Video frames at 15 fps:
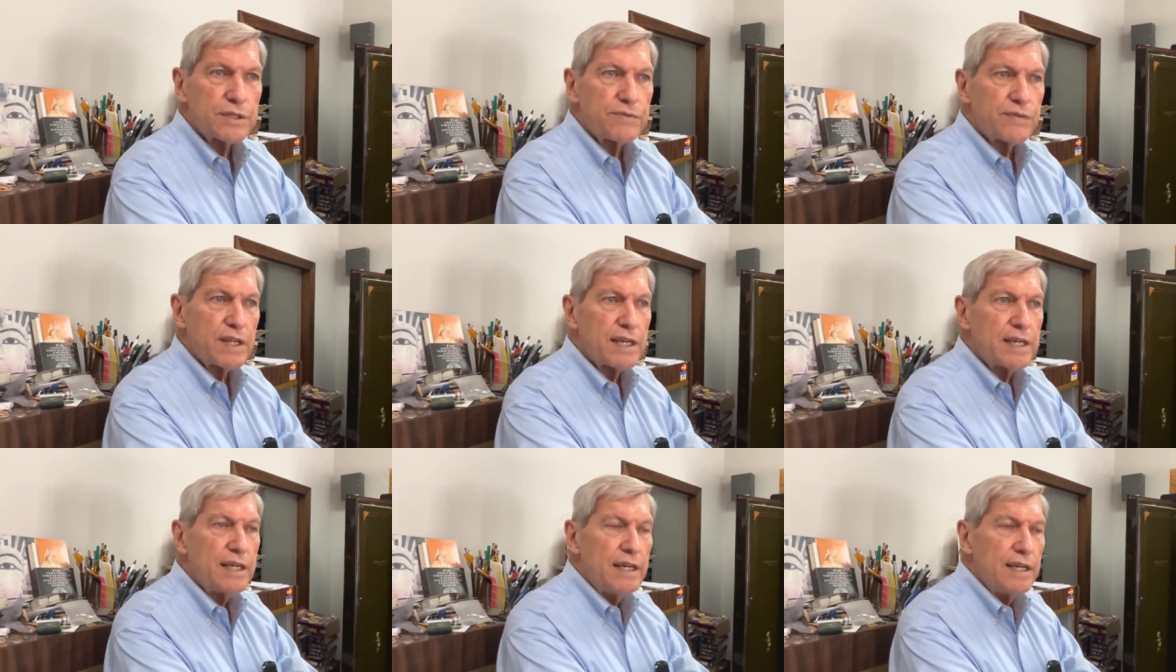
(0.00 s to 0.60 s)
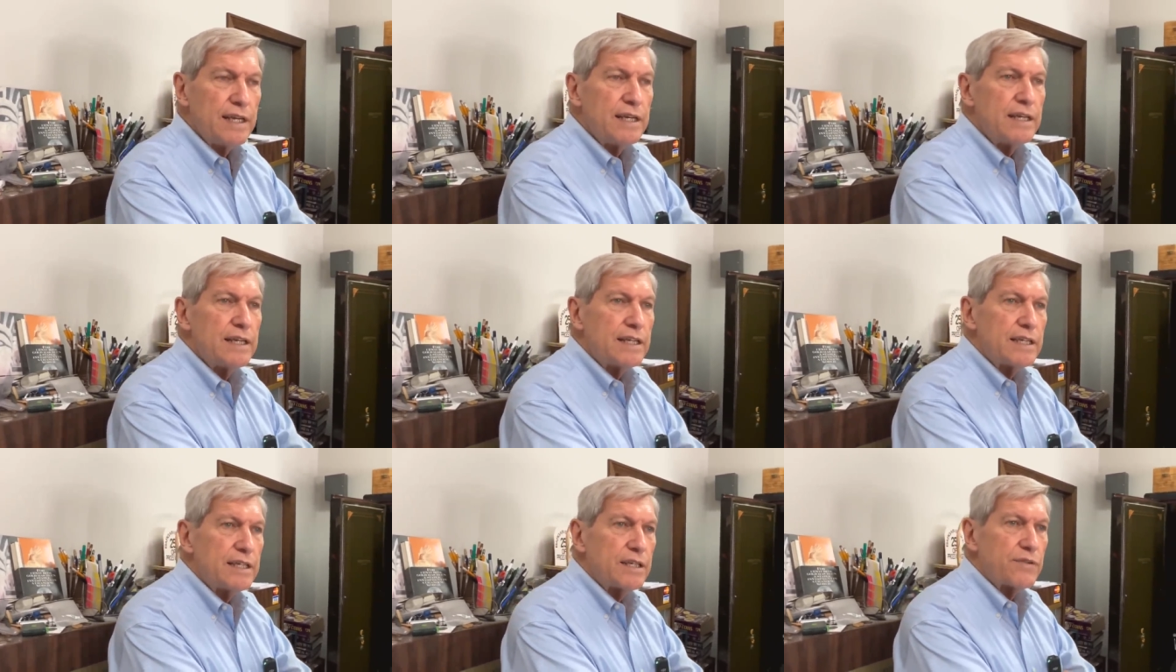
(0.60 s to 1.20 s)
If they,
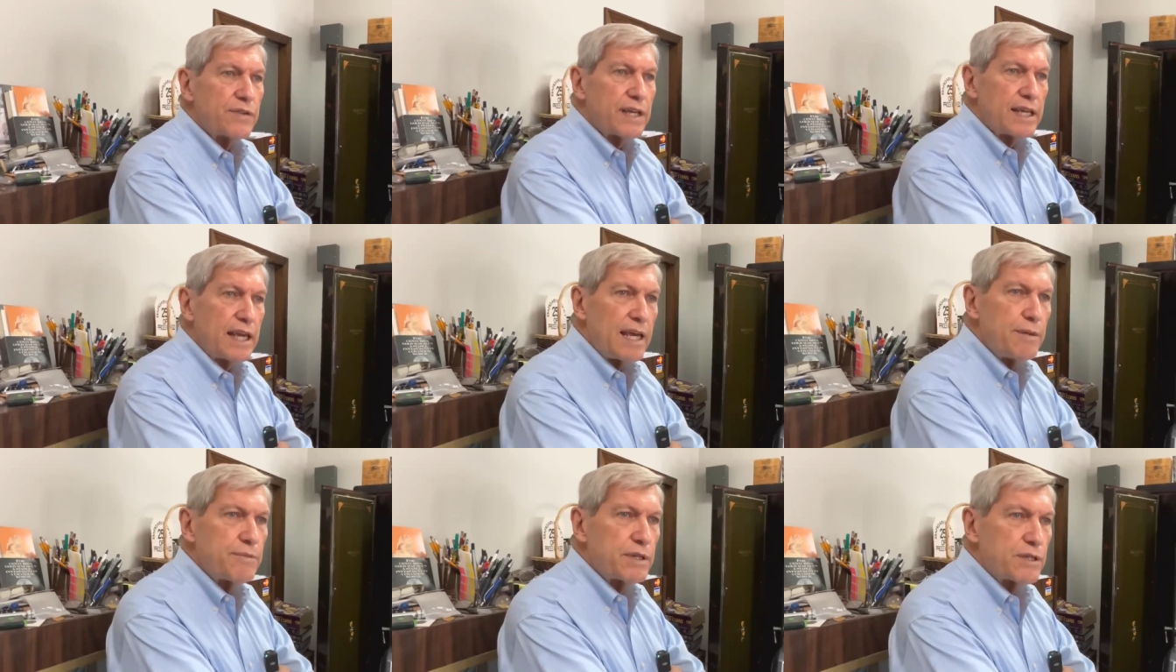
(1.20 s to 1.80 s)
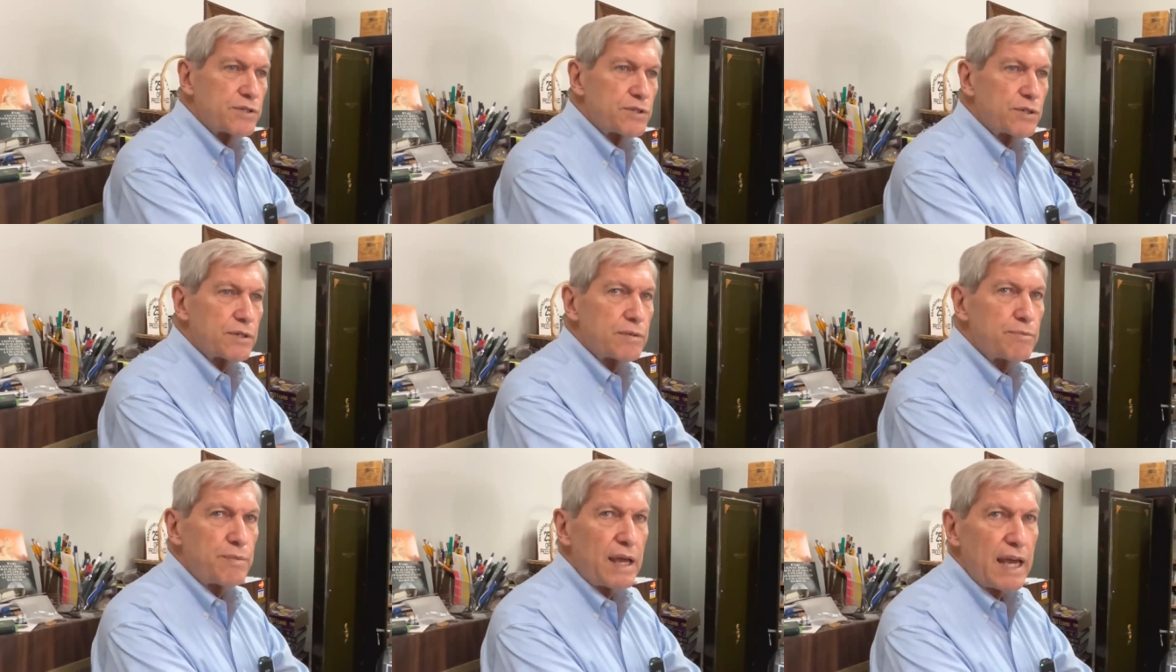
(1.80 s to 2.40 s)
you know, if they came in a
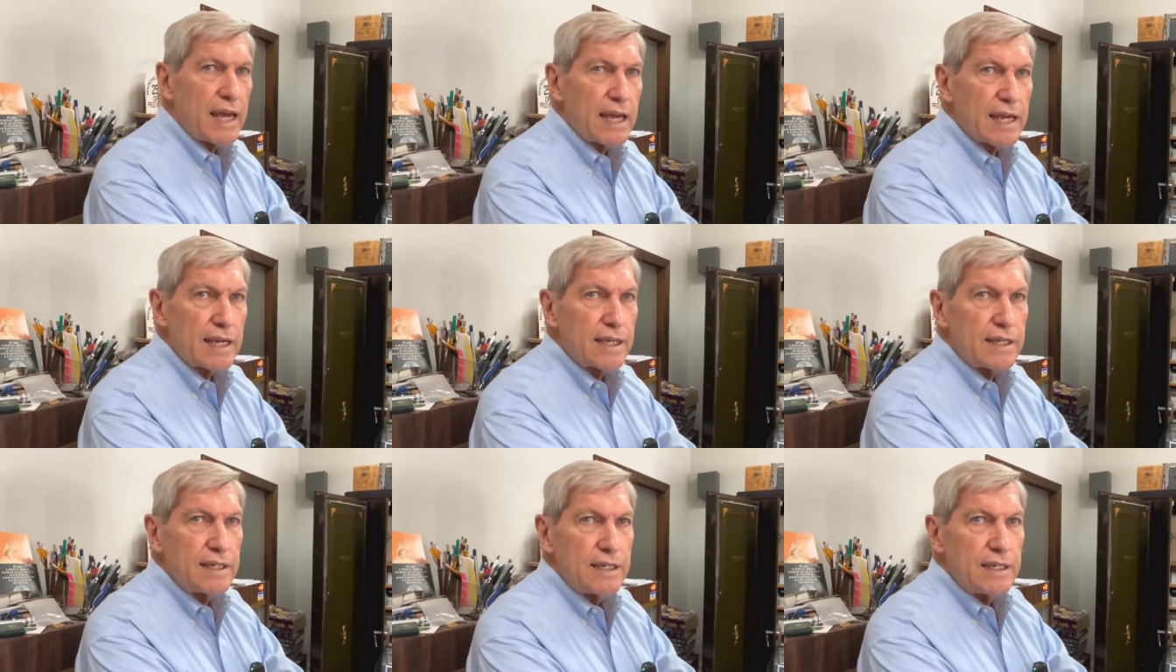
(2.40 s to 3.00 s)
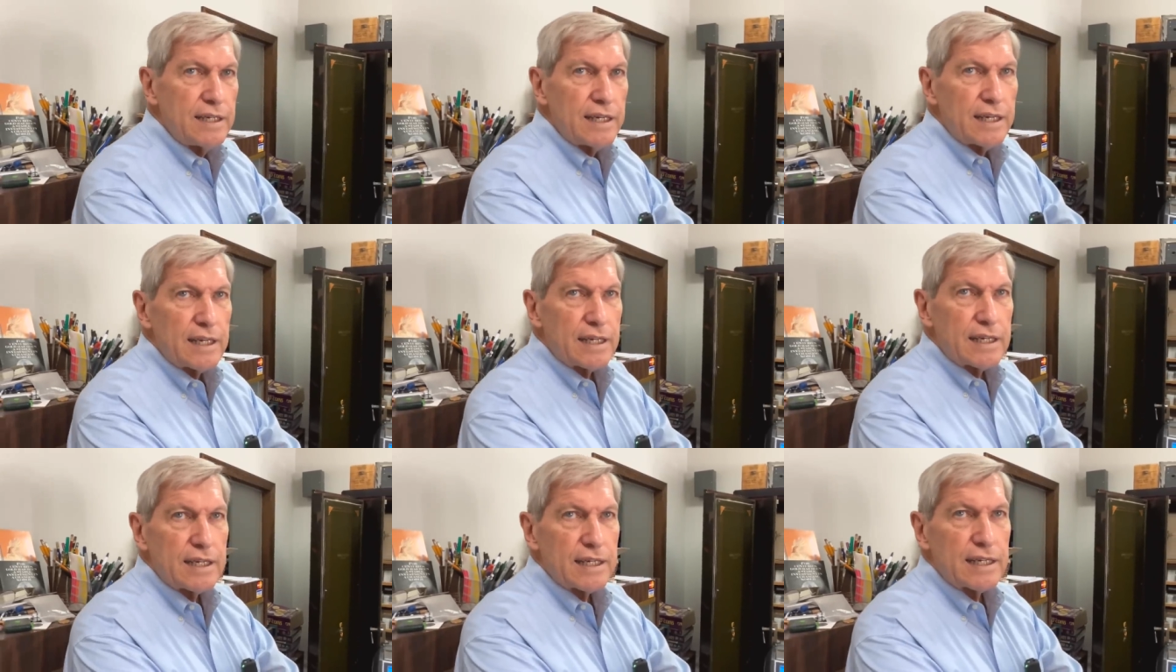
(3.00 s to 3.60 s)
certain bag,
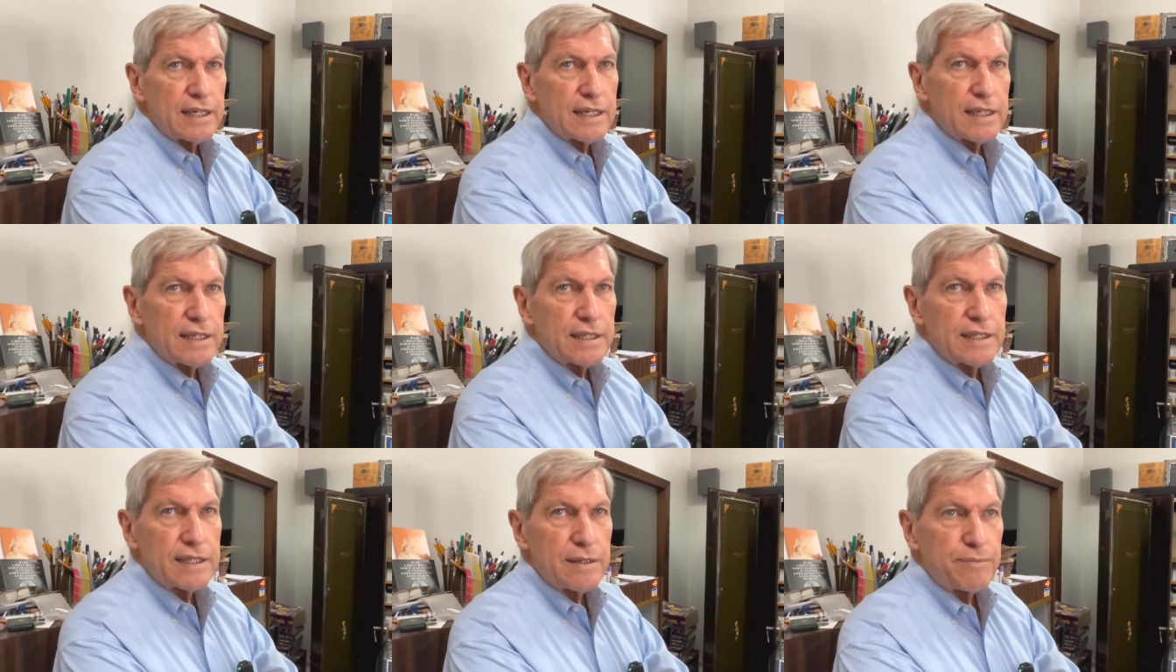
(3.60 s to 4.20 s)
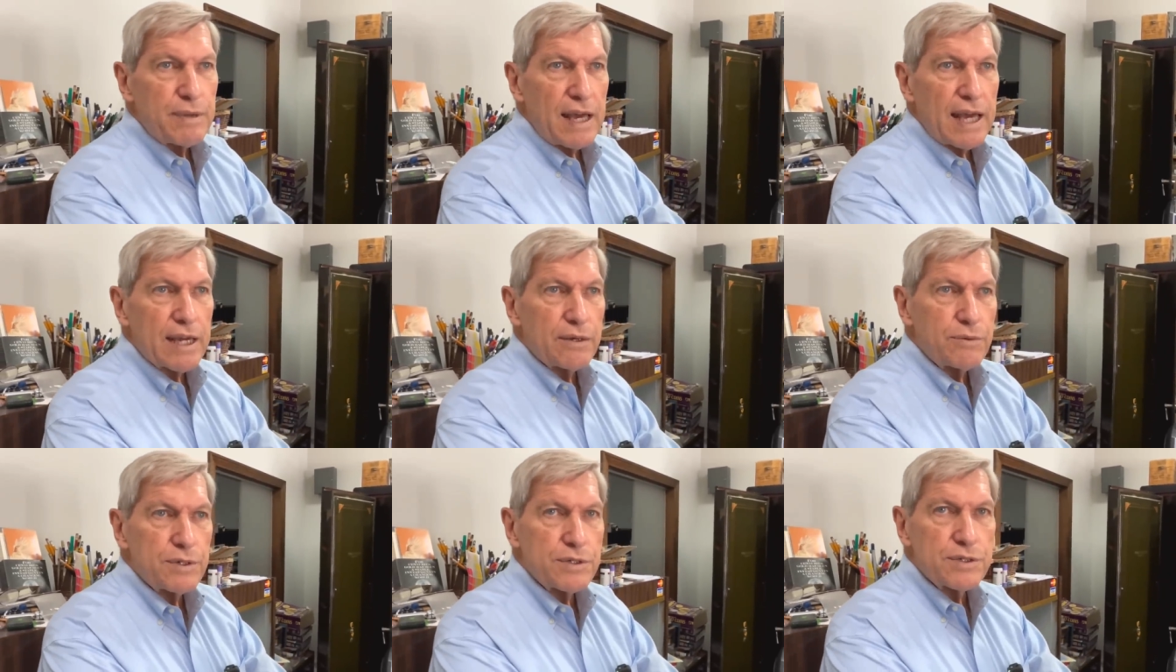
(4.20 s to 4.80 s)
and that
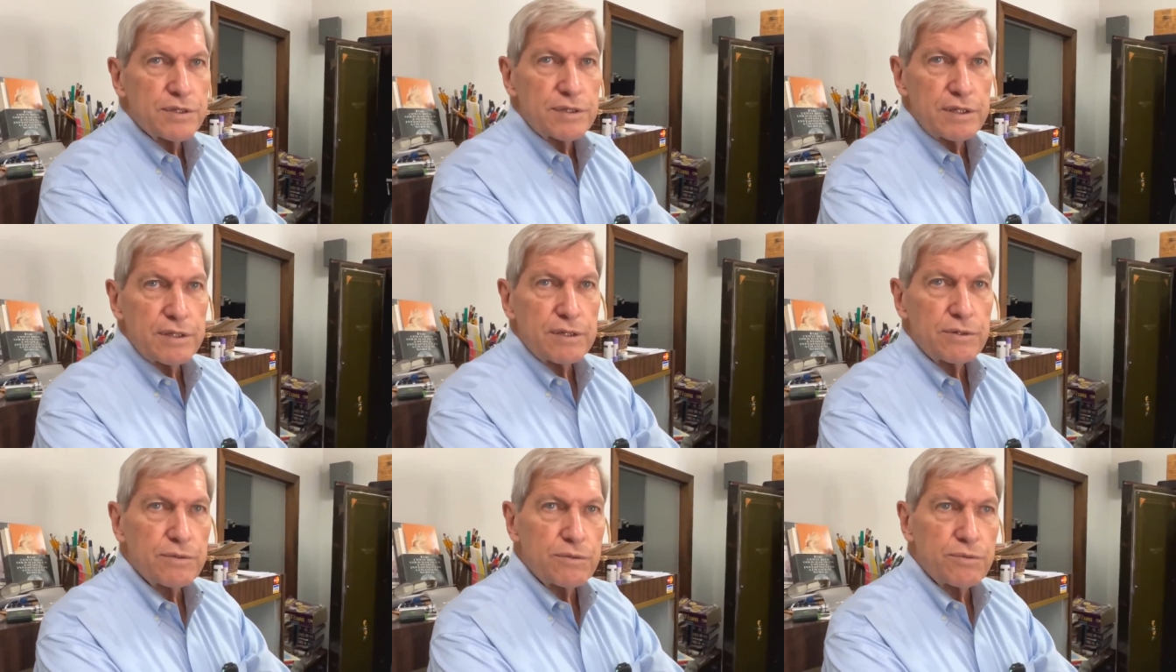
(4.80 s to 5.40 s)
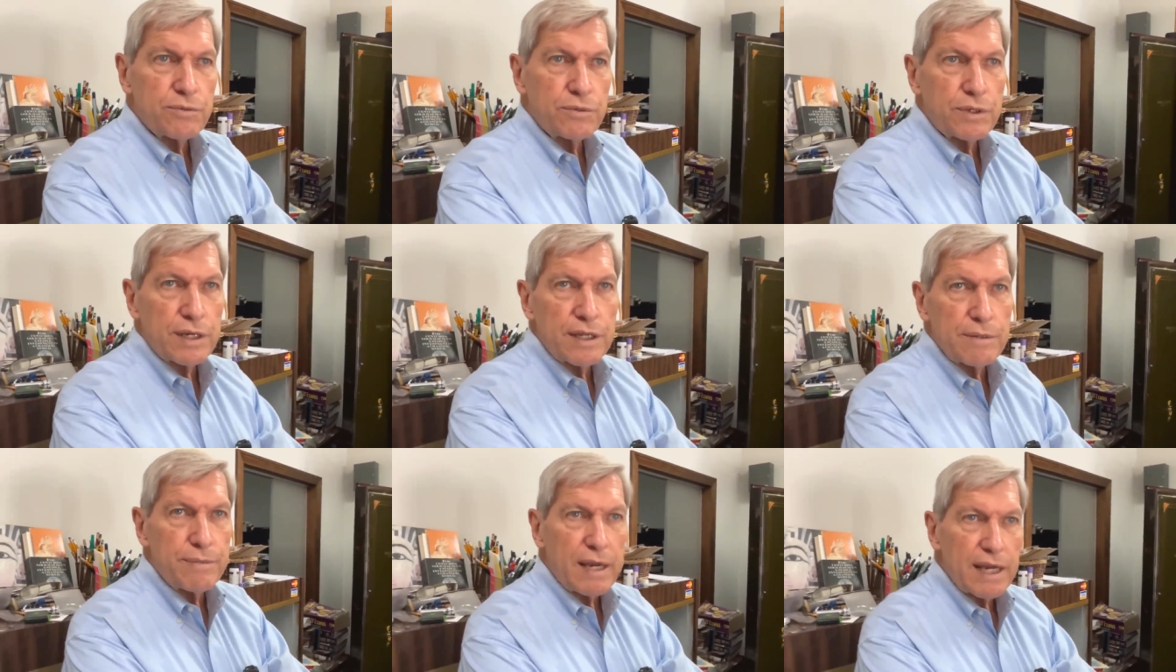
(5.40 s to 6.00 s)
bag was you know one
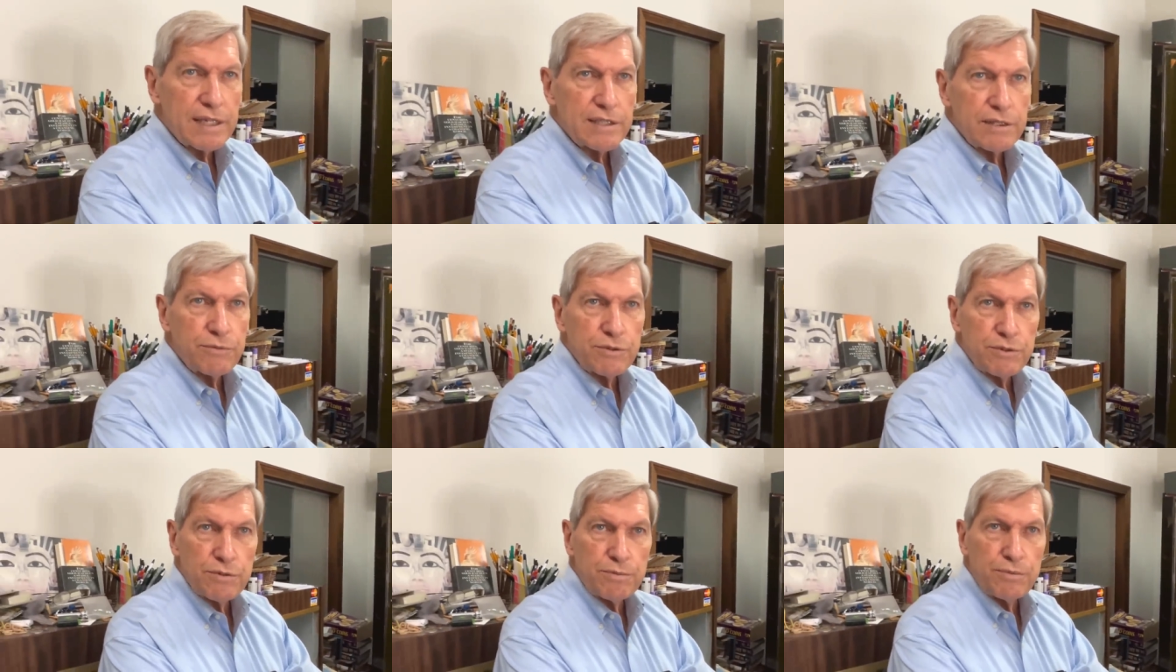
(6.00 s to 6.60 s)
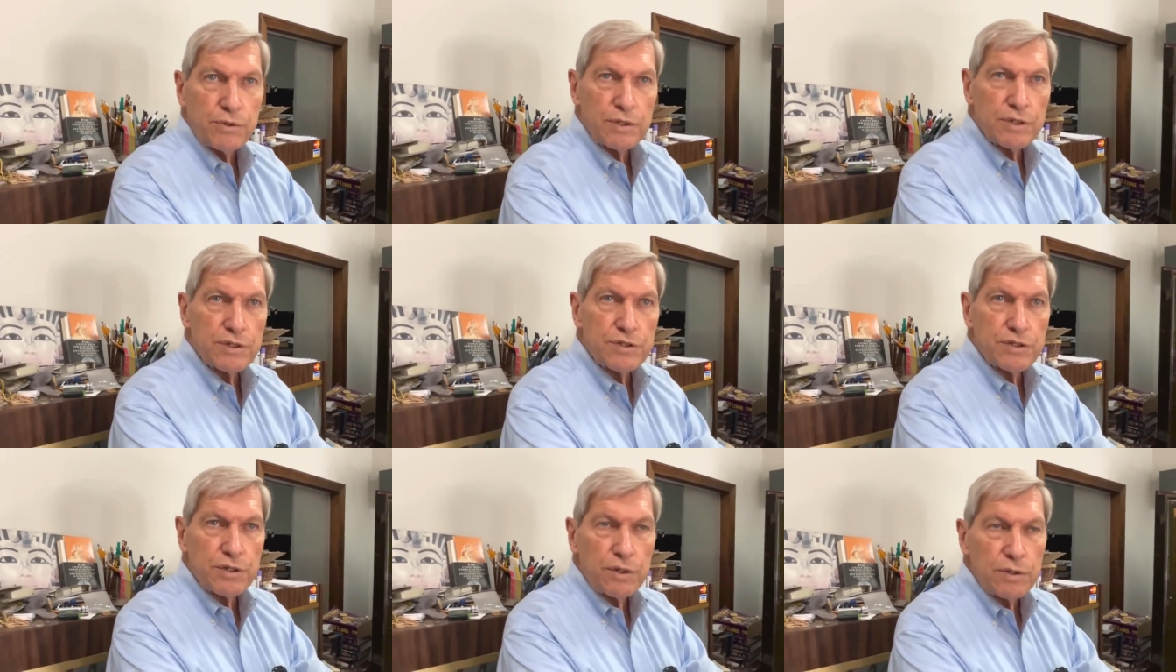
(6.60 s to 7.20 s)
of the bags that was reported
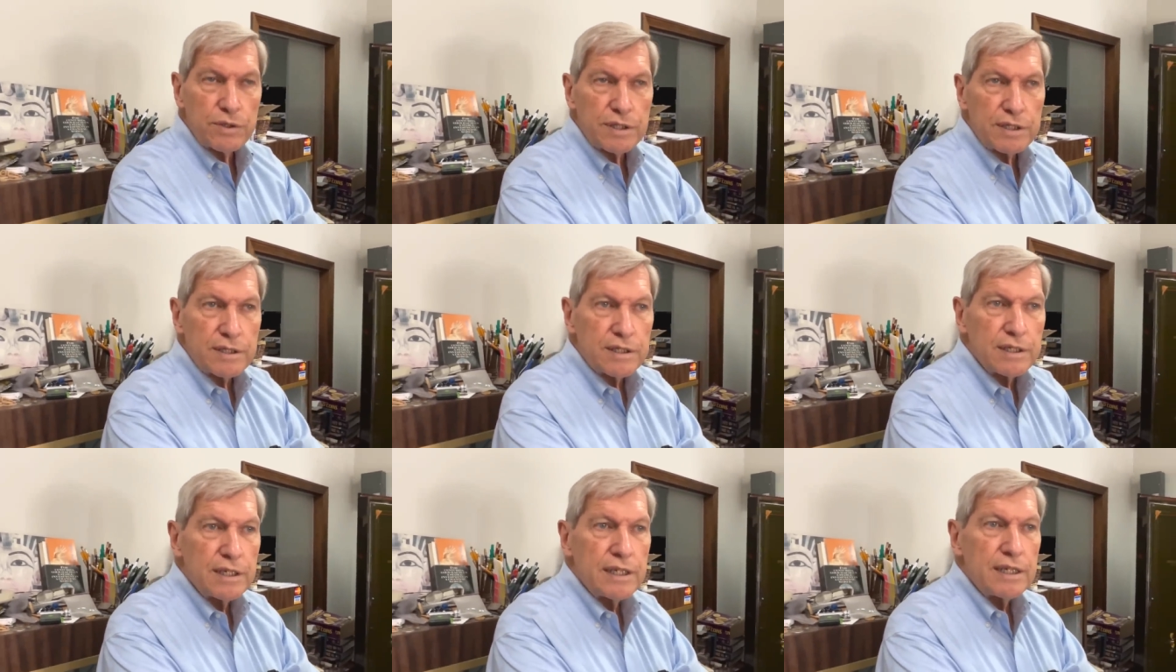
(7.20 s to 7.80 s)
stolen.